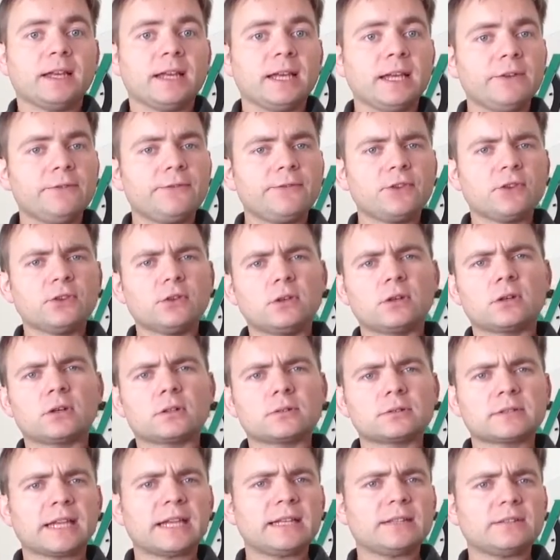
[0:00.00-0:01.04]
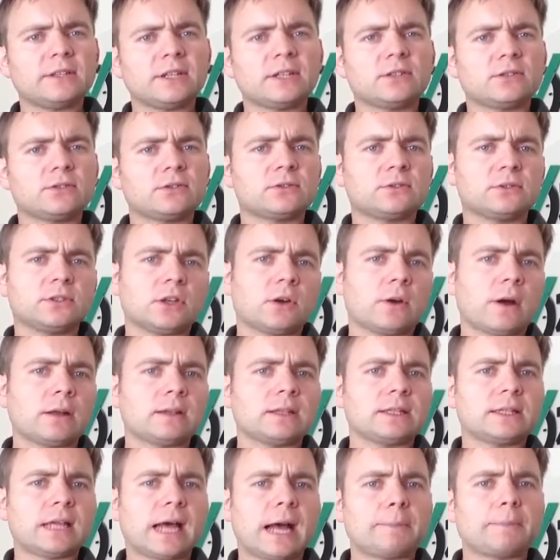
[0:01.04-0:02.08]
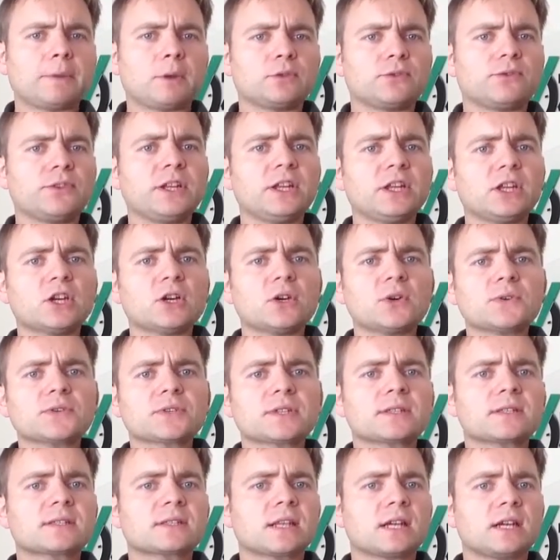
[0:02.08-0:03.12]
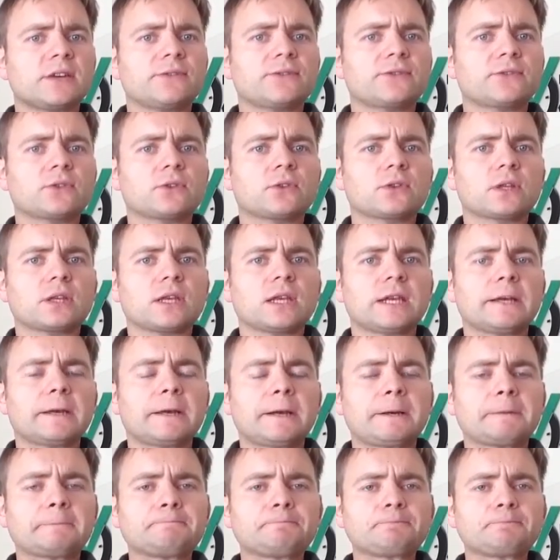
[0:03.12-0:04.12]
If you're tending to upload videos and stuff to the